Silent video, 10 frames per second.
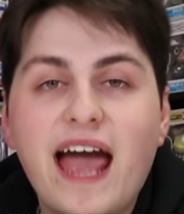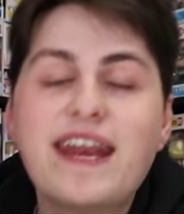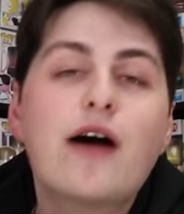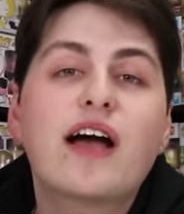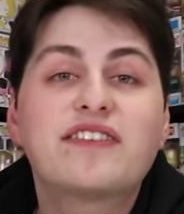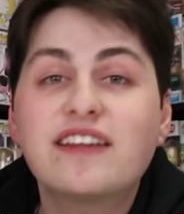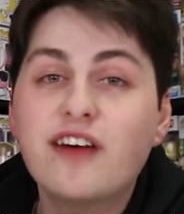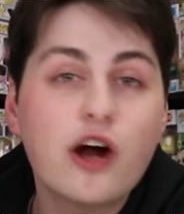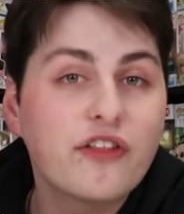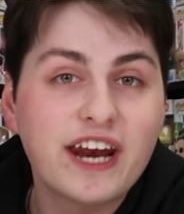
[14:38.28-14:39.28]
And now guys, that's
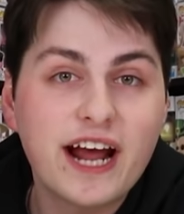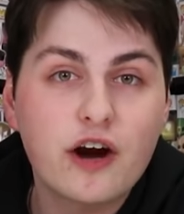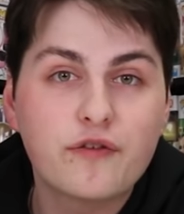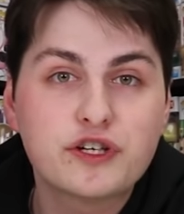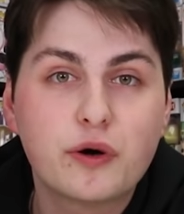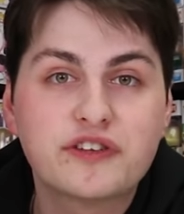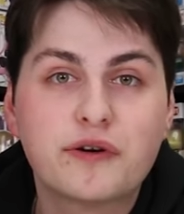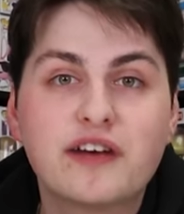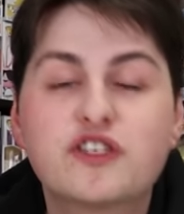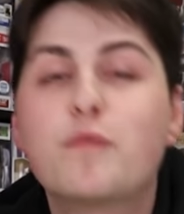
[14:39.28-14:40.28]
not all that I got over at Toys R Us.